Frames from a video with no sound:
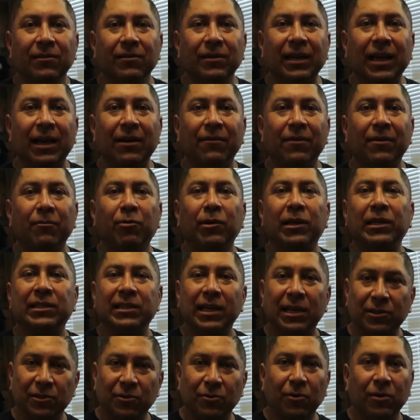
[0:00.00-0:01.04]
We have a police
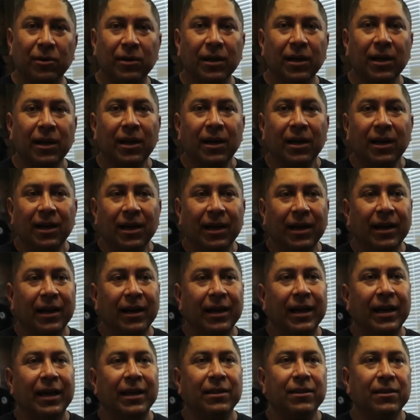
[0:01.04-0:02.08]
escort,
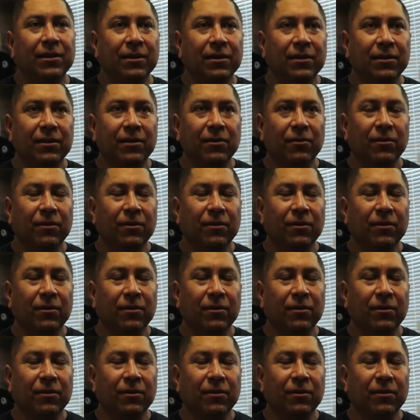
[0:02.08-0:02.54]
and the